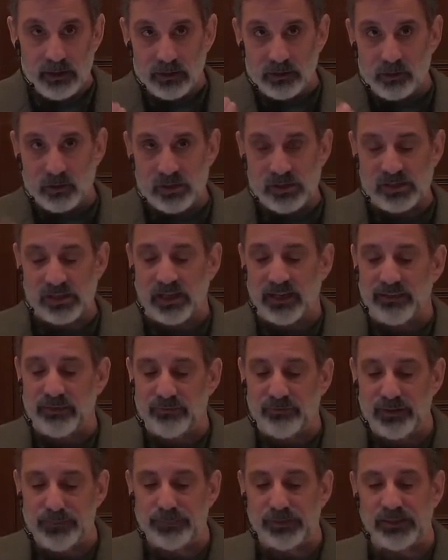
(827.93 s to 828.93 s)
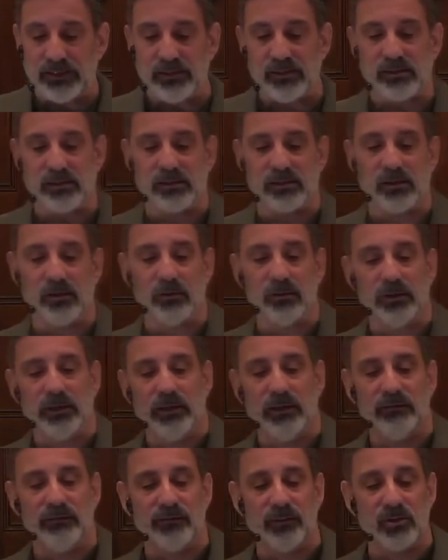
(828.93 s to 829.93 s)
Go to slide three, please. So
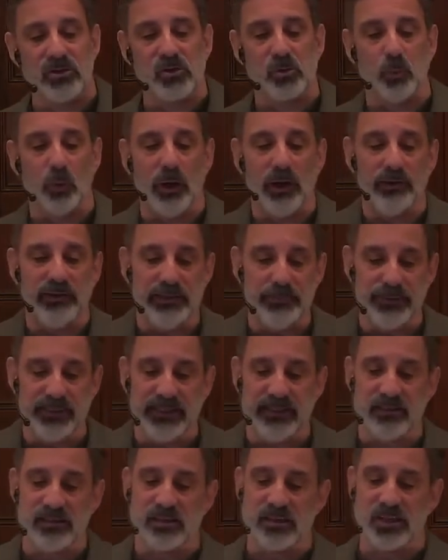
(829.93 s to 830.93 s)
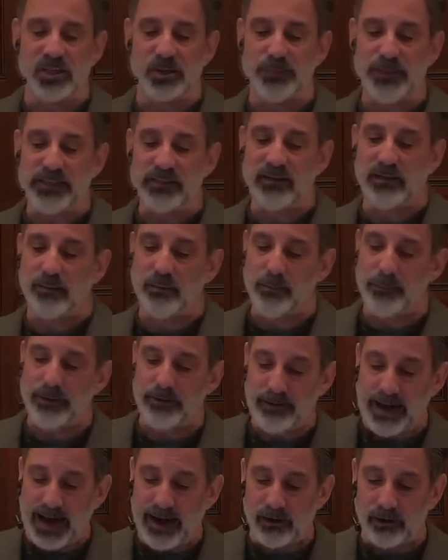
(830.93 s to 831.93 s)
in verse one, he begins to speak to them in
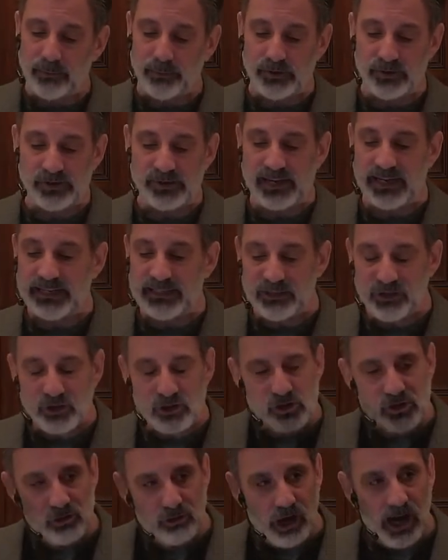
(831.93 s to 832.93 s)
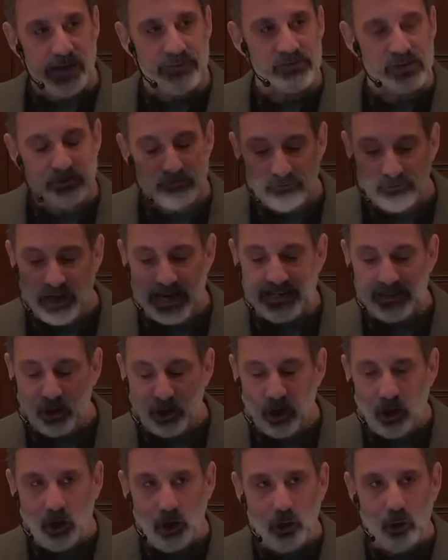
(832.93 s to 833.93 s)
parables, and he just drives it right
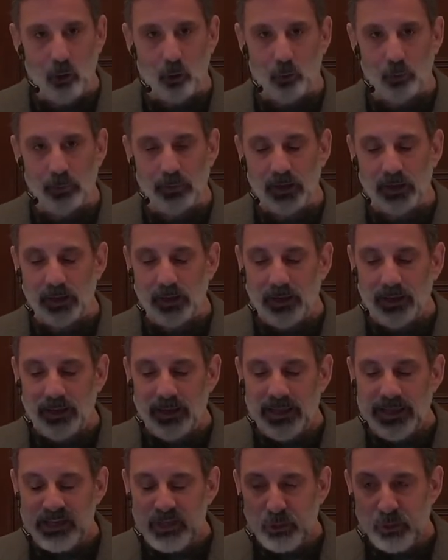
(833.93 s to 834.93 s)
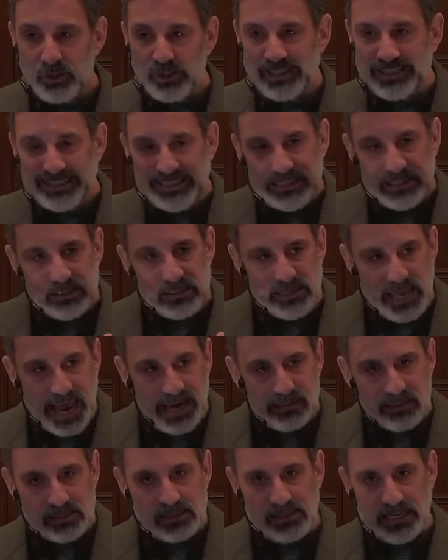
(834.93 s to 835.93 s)
home using the
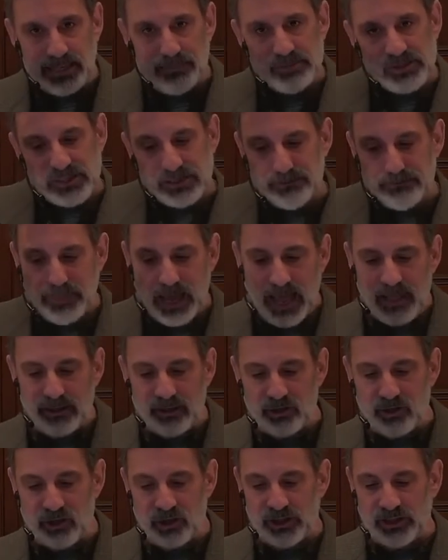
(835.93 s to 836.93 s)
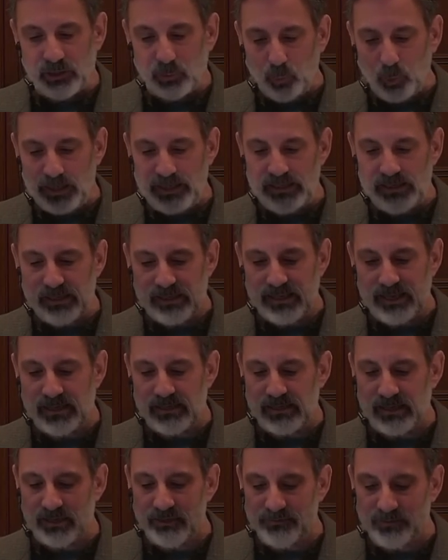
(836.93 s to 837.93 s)
exact same symbology in what he
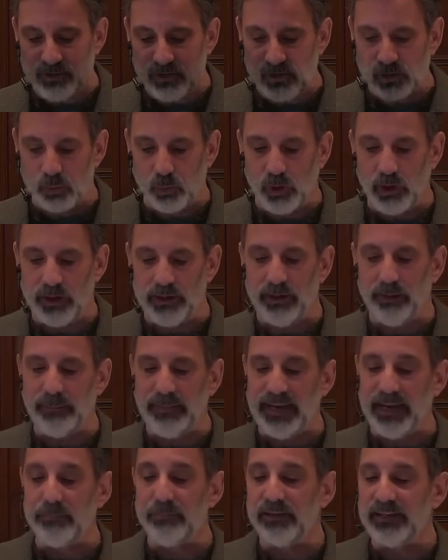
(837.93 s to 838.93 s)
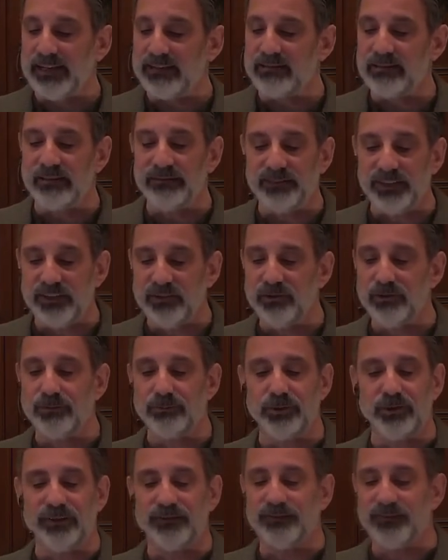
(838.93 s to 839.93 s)
says in verse one. A man planted a vineyard and
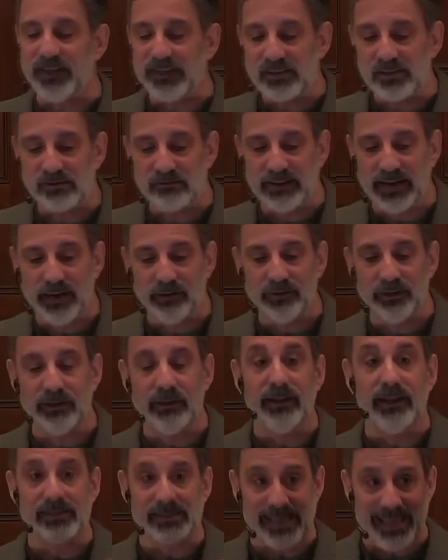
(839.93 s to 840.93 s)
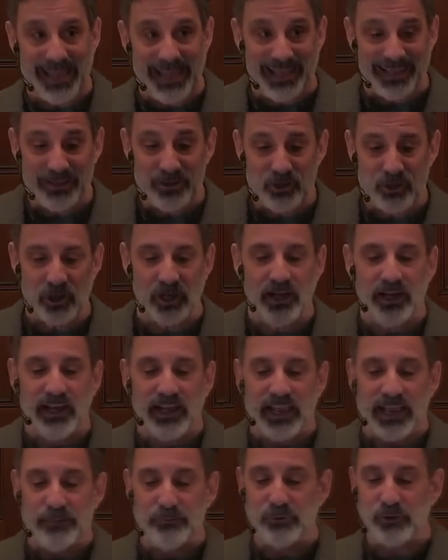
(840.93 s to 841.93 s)
put a fence around it, that's a hedge,
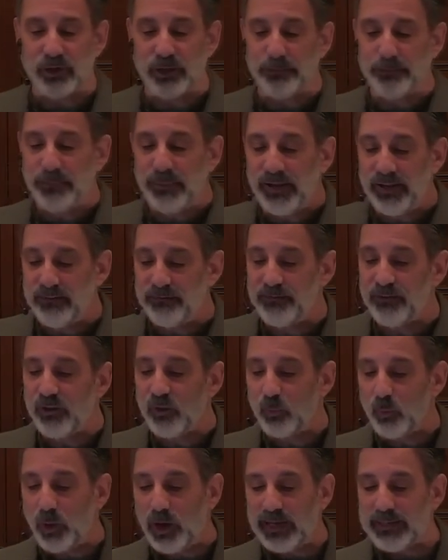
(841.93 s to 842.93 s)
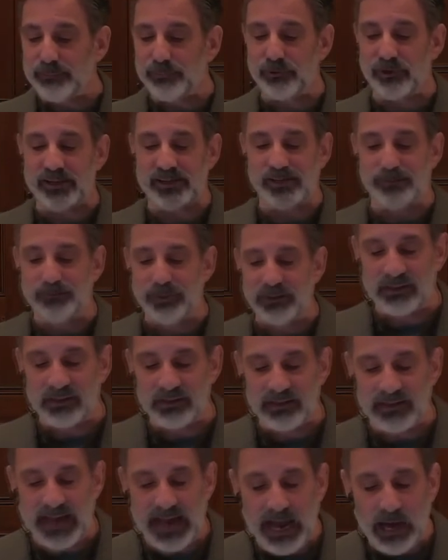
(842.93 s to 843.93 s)
and put a pit for the winepress and a
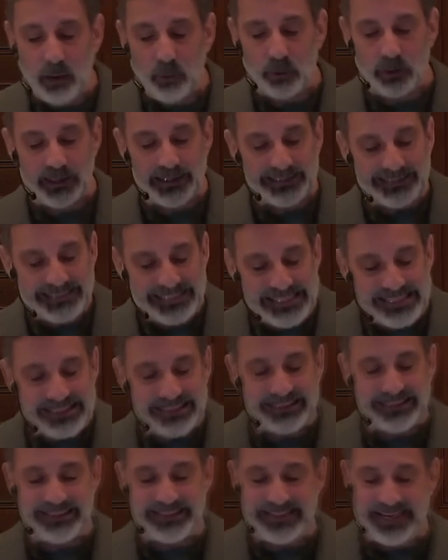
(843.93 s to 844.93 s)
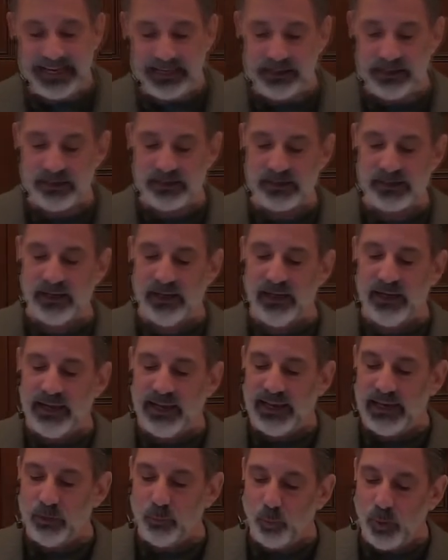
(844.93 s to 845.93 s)
tower and leased it to tenants
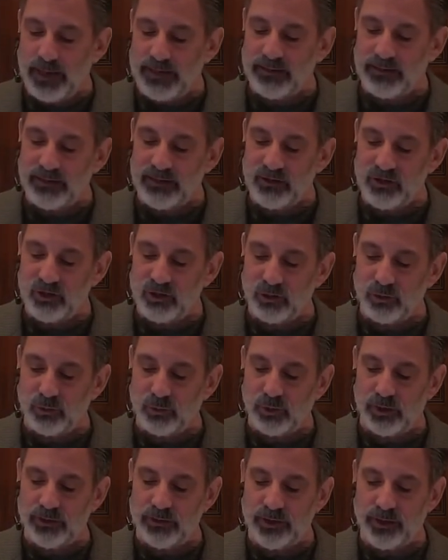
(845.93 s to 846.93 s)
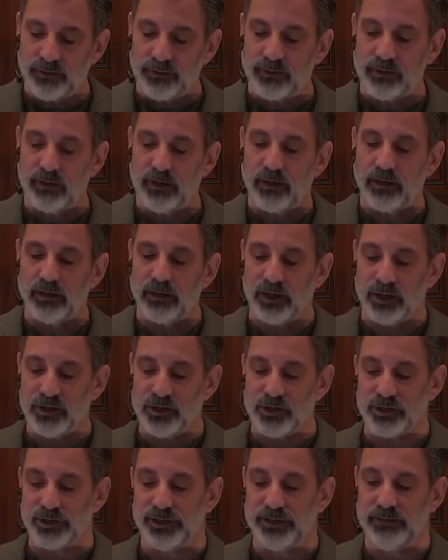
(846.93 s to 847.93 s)
and went into another
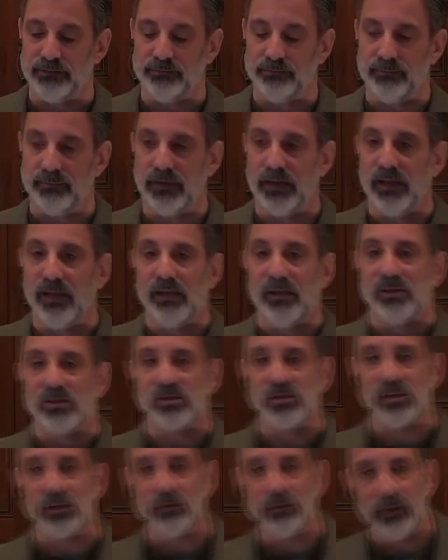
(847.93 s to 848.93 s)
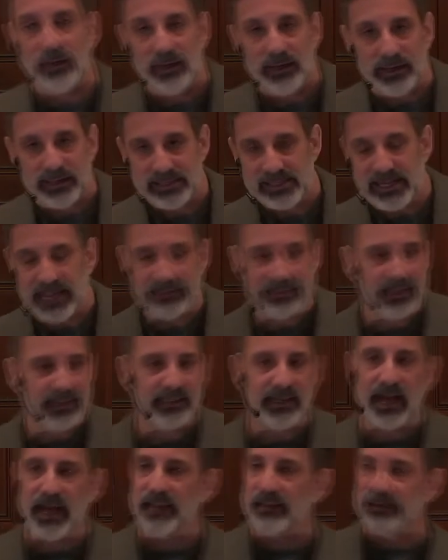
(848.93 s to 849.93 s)
country. So it's not that
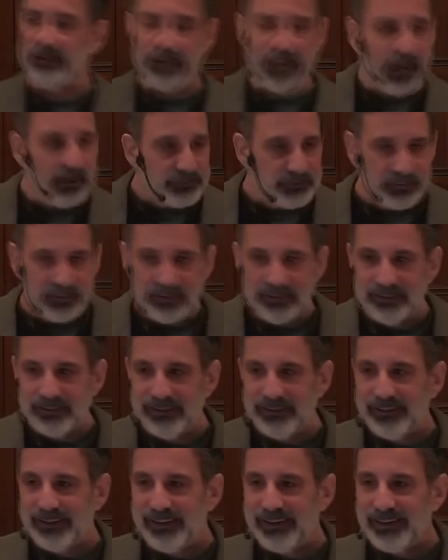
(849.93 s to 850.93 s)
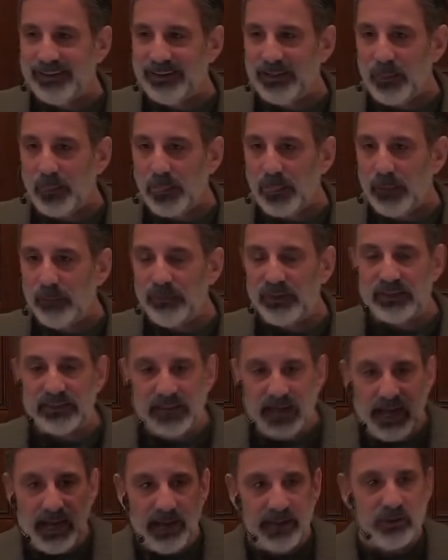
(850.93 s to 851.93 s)
God left, but
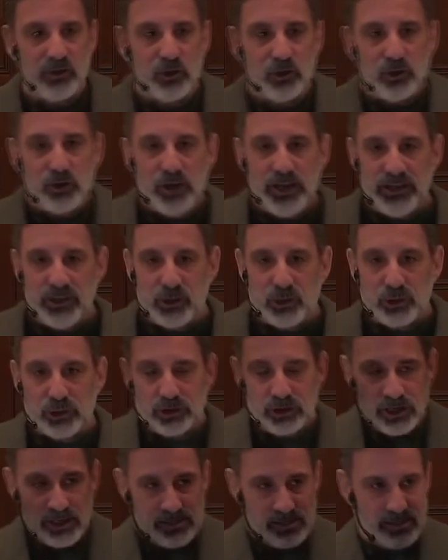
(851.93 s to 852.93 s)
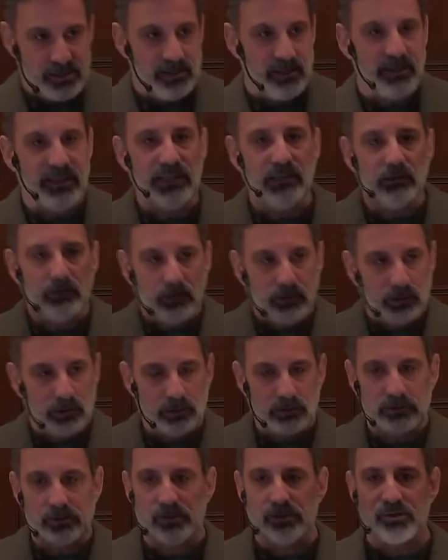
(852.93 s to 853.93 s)
God entrusted the
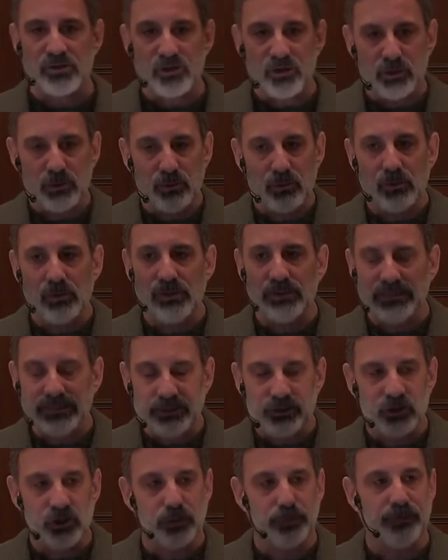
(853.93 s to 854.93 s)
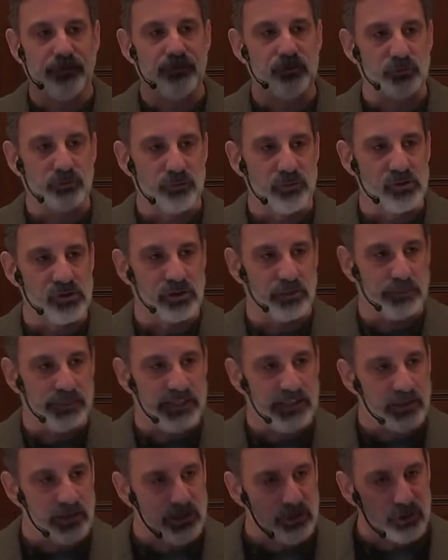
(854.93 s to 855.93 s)
oracles to the leadership of Jerusalem.
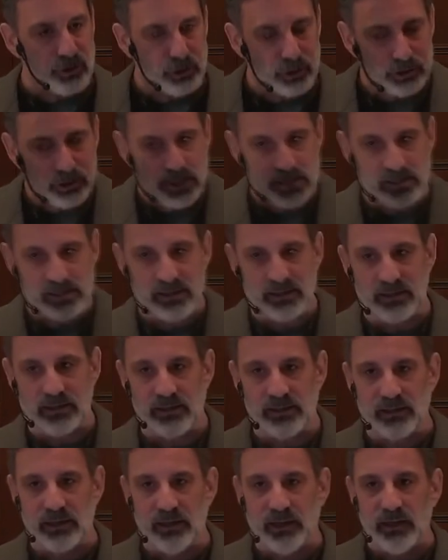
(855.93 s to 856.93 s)
He entrusted